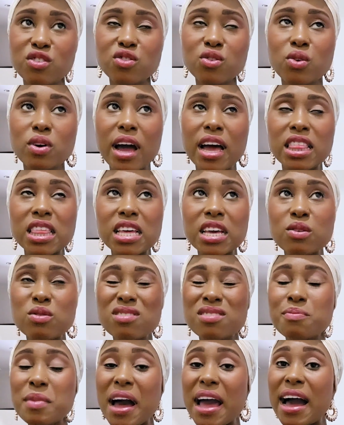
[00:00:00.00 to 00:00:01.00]
So I think it
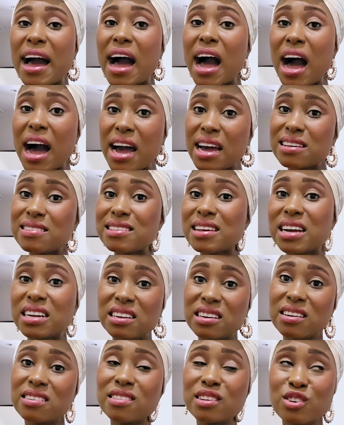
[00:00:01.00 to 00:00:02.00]
was my eyes
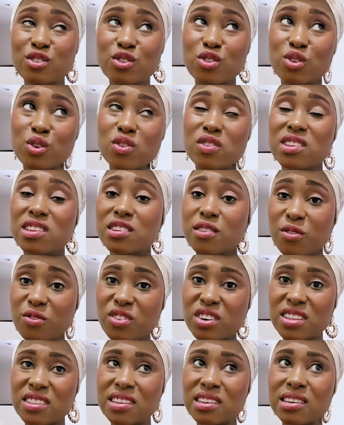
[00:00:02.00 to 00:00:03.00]
adjusting to those
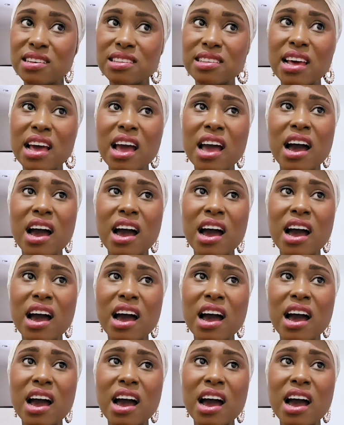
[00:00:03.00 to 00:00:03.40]
differences.